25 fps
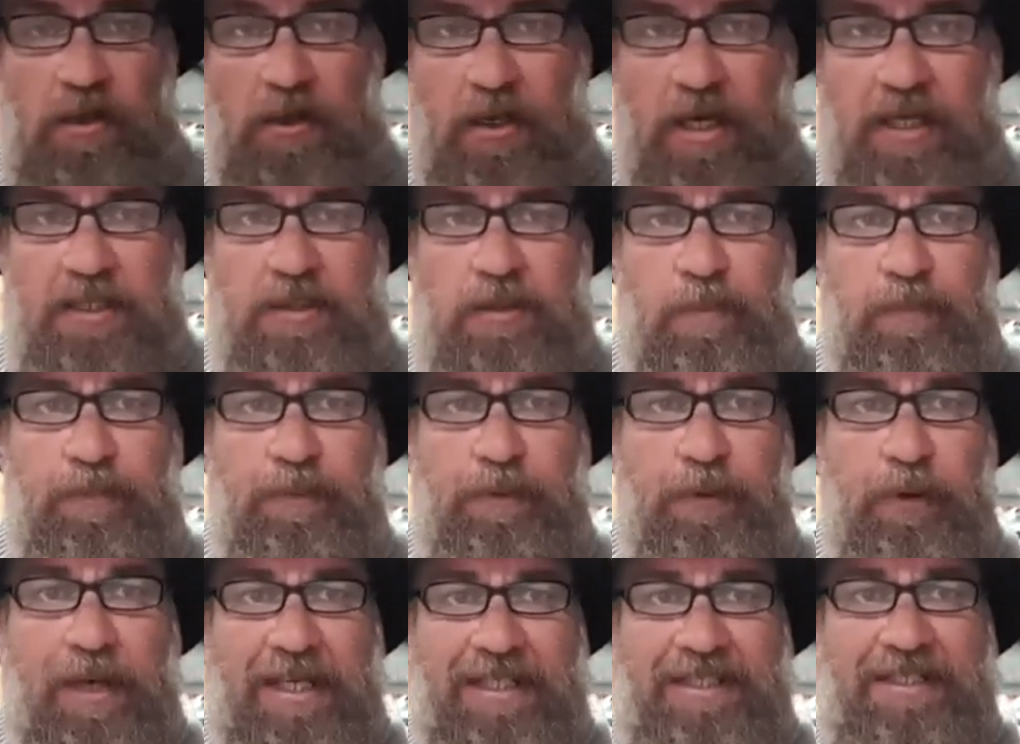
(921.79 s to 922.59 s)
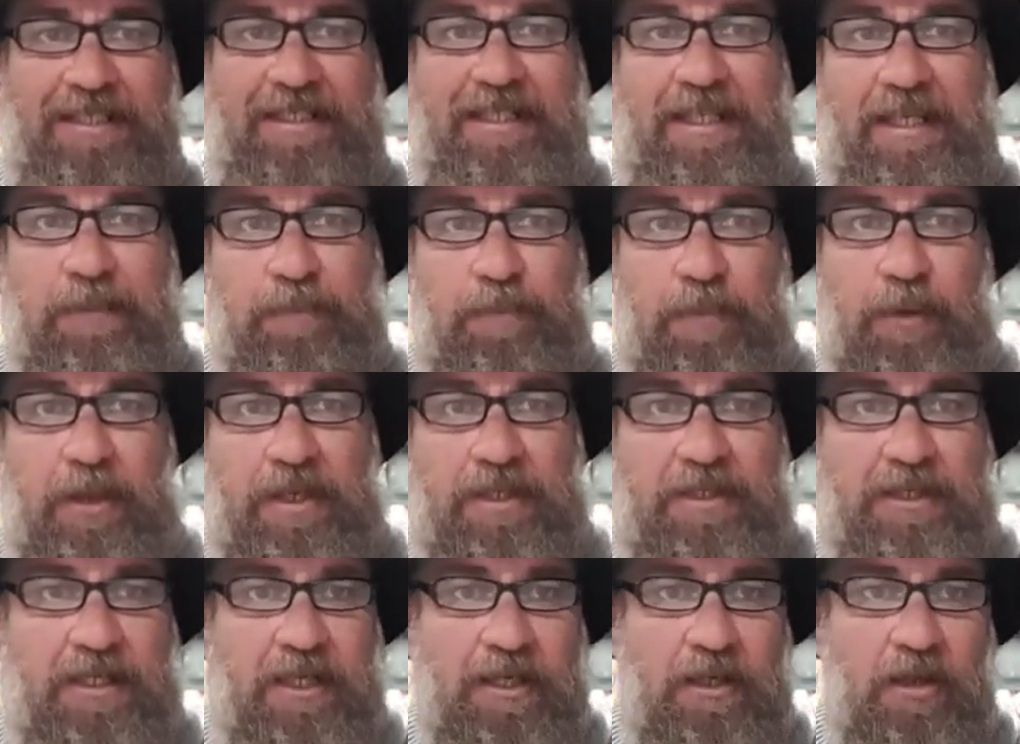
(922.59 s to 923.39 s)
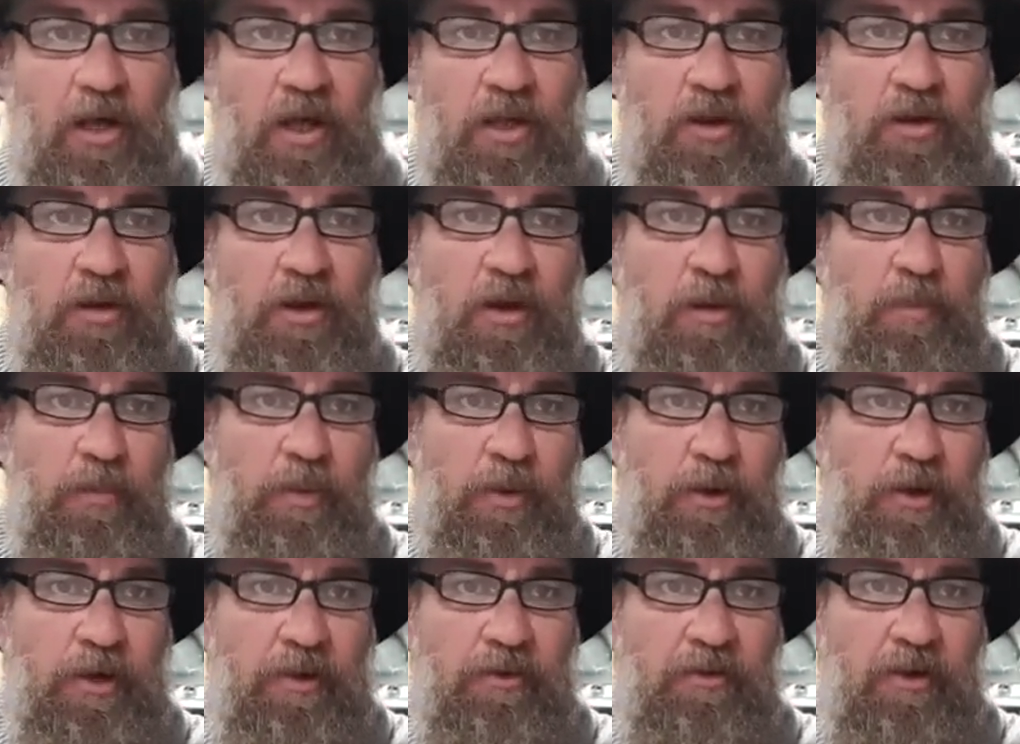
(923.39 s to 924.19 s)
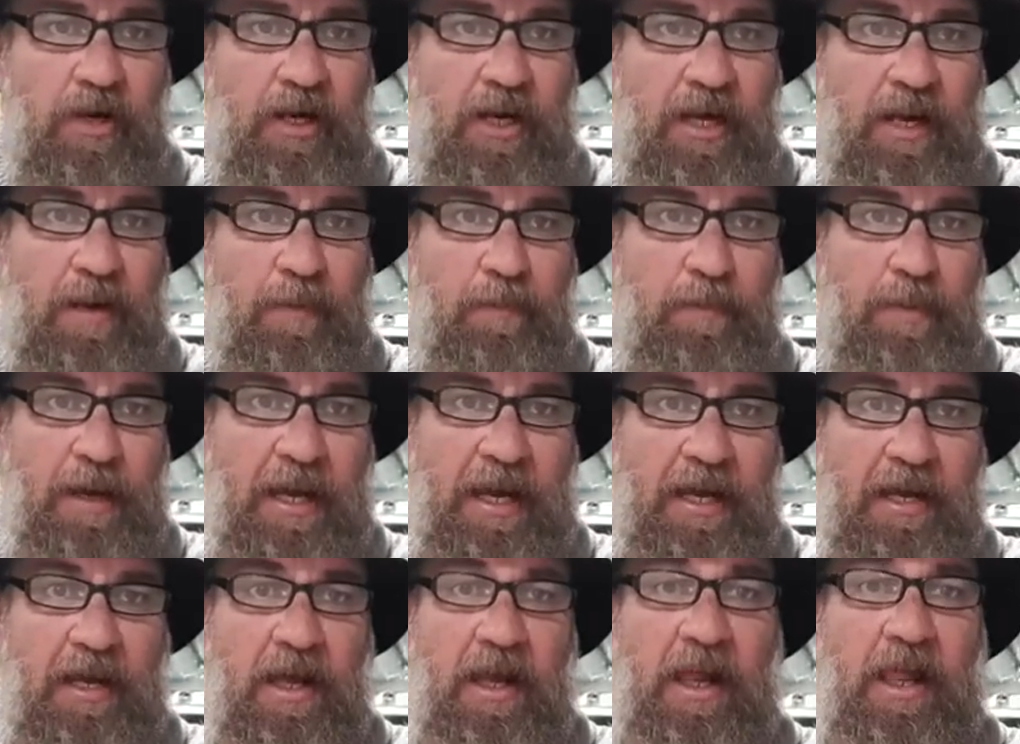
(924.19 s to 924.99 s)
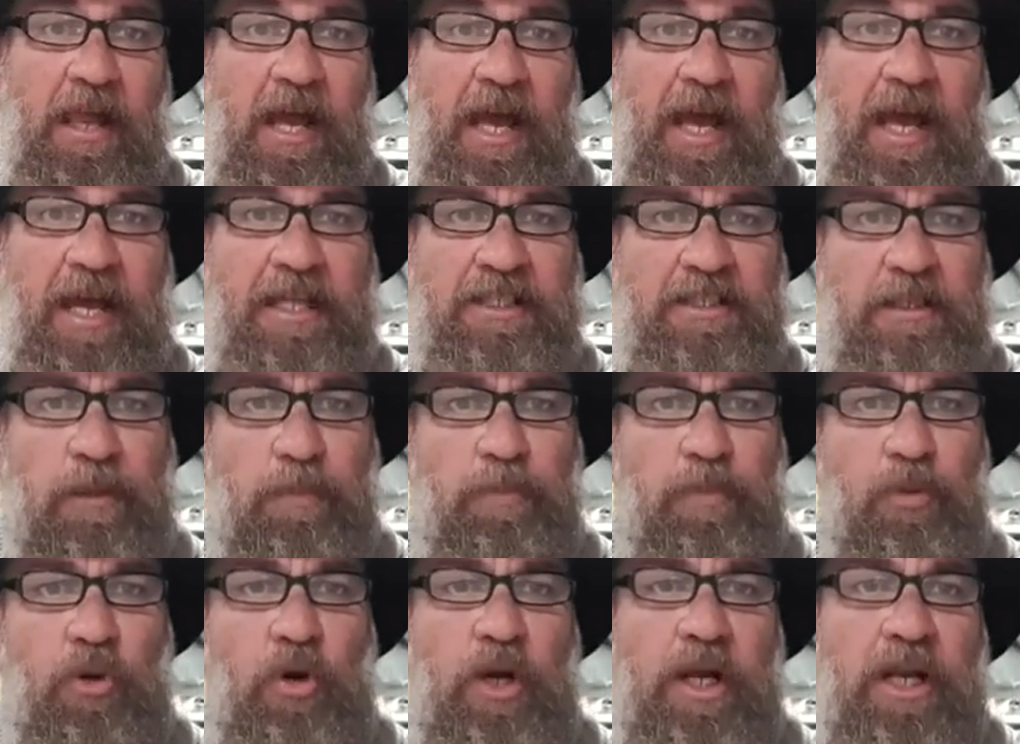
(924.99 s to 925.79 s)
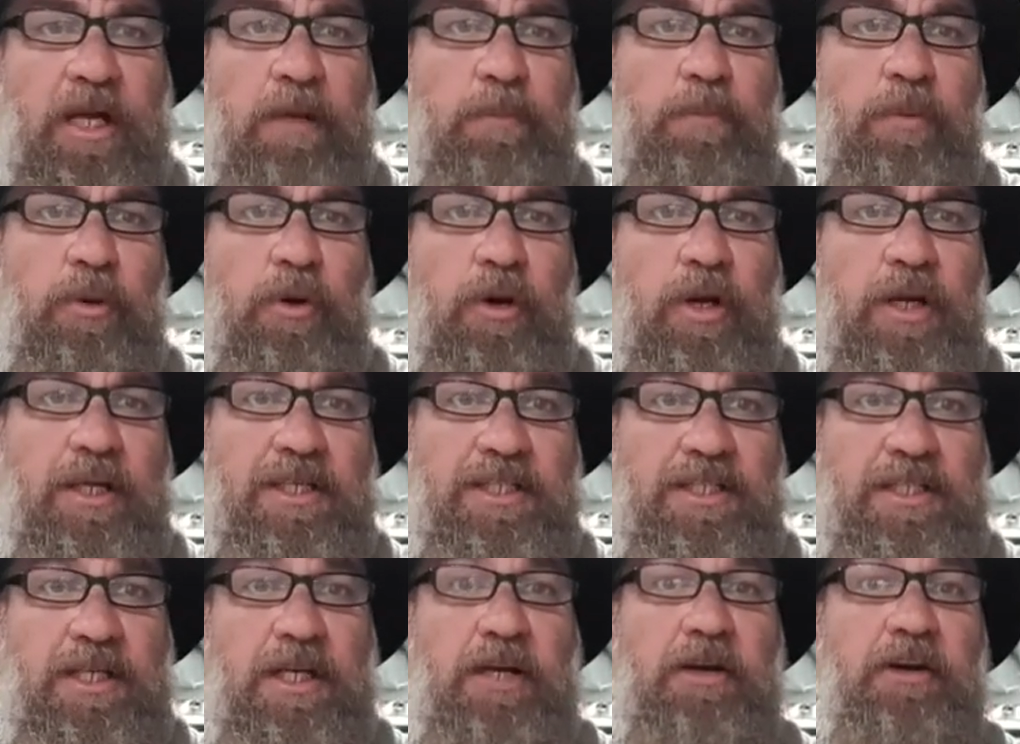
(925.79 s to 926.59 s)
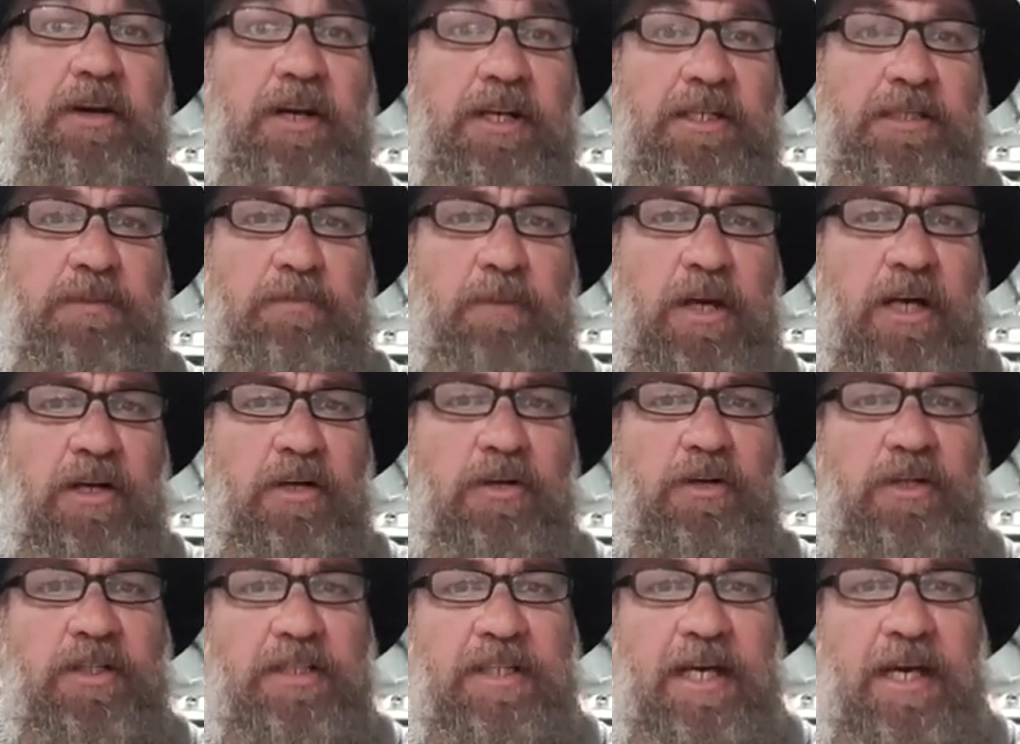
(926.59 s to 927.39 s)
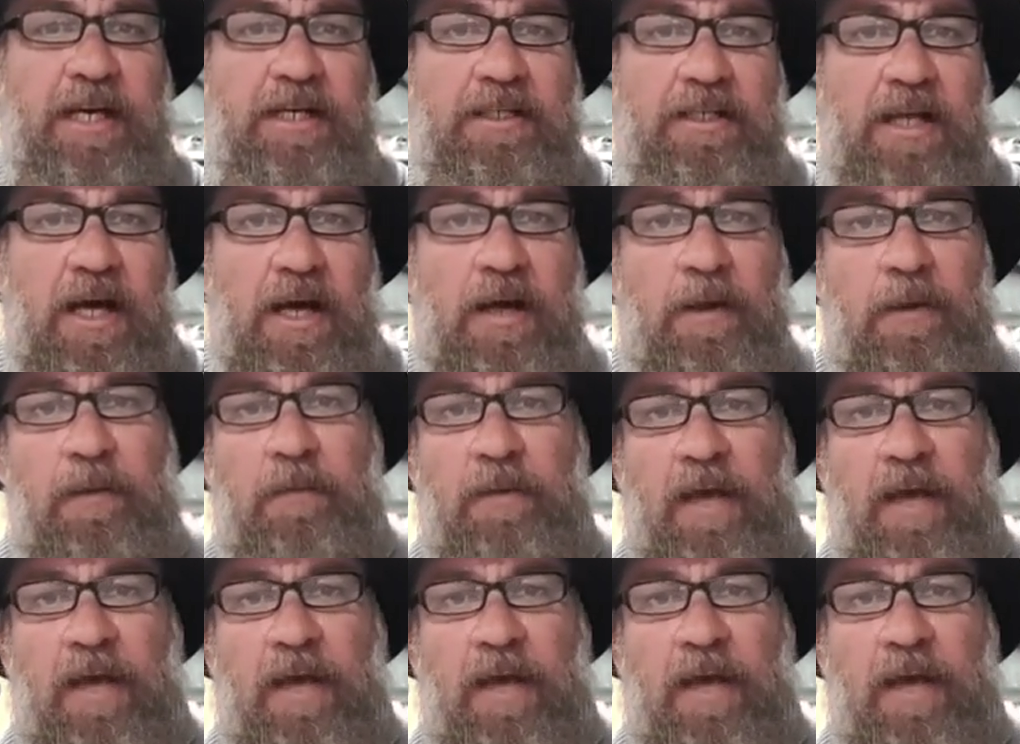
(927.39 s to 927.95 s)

It's a pretty, oh look, I'm pointing right at it, bang. It's a pretty serious metal detector.